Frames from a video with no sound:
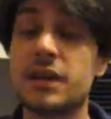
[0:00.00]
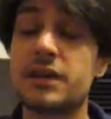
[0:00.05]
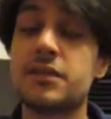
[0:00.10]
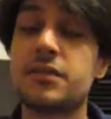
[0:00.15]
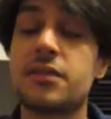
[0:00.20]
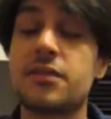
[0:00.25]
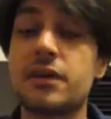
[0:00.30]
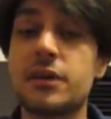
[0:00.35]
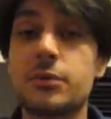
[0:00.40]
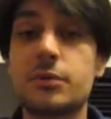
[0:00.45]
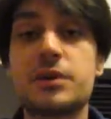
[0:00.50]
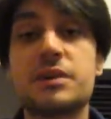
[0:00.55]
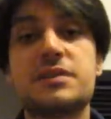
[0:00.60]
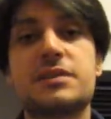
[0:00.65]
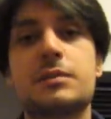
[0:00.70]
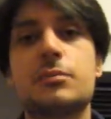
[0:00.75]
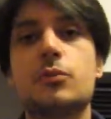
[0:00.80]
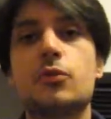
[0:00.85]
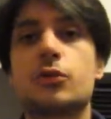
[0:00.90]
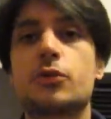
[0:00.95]
Ninth Hour
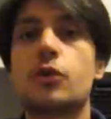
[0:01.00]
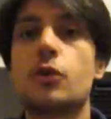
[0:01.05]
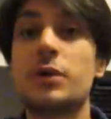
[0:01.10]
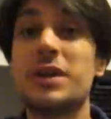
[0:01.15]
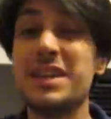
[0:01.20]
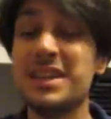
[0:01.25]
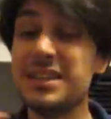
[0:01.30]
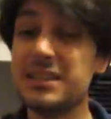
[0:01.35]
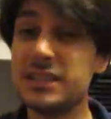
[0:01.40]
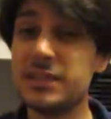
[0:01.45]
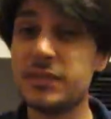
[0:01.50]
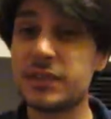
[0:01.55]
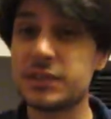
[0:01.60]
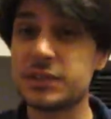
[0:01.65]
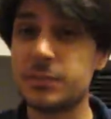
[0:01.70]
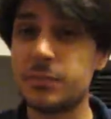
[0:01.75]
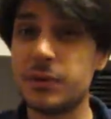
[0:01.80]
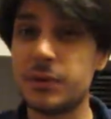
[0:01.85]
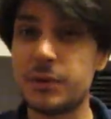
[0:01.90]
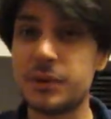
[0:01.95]
is a more cohesive
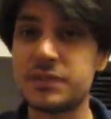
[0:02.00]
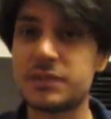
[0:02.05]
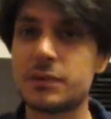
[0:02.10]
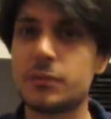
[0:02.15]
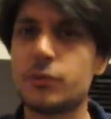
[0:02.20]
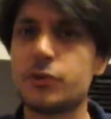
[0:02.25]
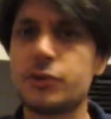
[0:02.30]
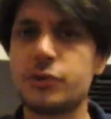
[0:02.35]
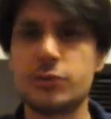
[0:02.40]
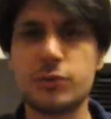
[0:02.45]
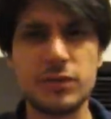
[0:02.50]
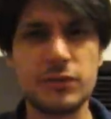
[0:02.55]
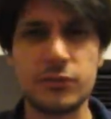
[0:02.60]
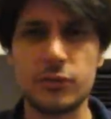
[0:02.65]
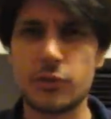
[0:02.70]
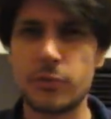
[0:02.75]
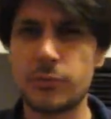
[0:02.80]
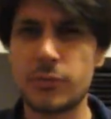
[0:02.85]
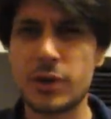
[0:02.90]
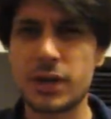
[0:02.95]
experience, a more
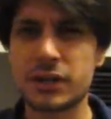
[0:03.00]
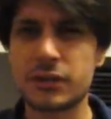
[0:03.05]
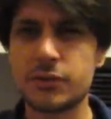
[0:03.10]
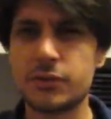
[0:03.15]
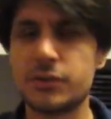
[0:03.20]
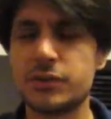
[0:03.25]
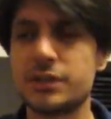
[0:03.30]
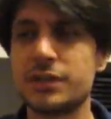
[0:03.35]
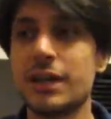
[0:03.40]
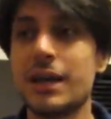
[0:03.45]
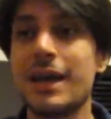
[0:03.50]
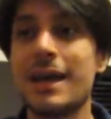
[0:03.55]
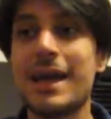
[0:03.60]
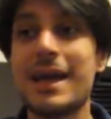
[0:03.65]
uniform record,